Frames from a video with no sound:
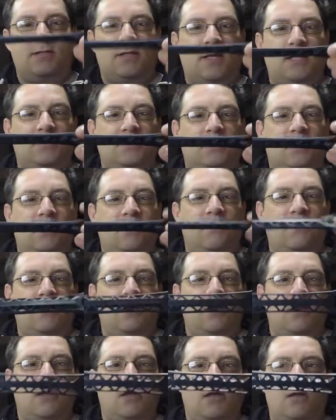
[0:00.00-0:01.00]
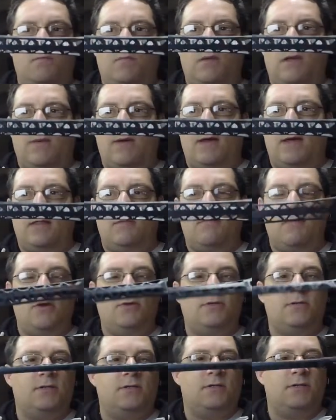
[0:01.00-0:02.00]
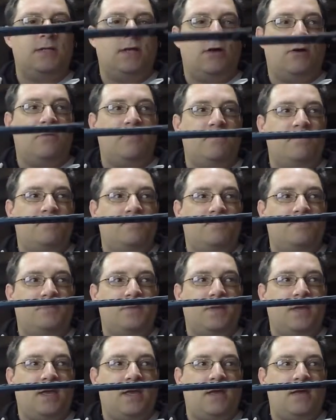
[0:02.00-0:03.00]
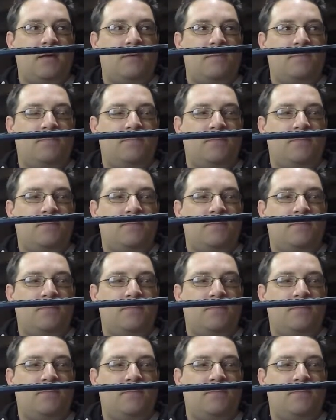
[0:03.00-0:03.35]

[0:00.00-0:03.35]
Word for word: So that's going to be where the motors sit on here,